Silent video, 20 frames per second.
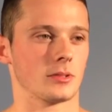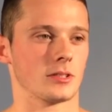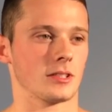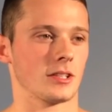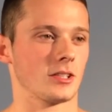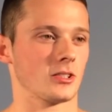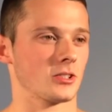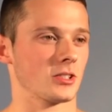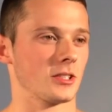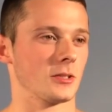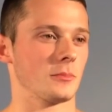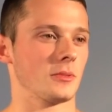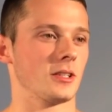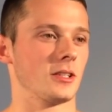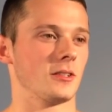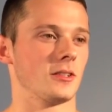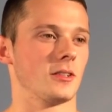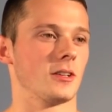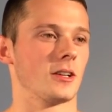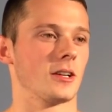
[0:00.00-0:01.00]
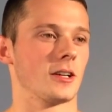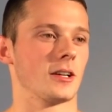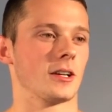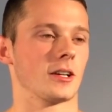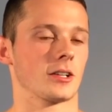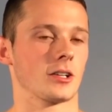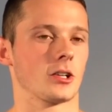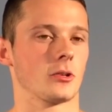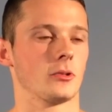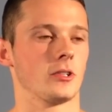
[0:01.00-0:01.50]
potentially beat uh,
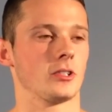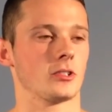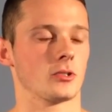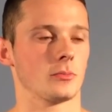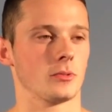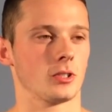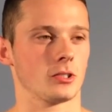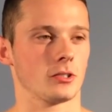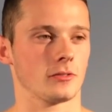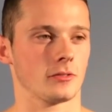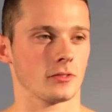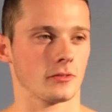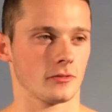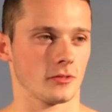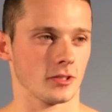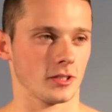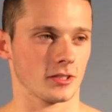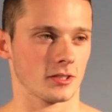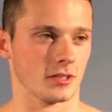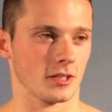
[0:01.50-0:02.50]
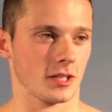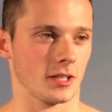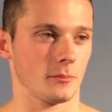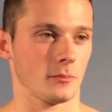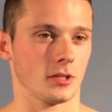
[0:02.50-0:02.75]
Kohei Uchimura for the first time.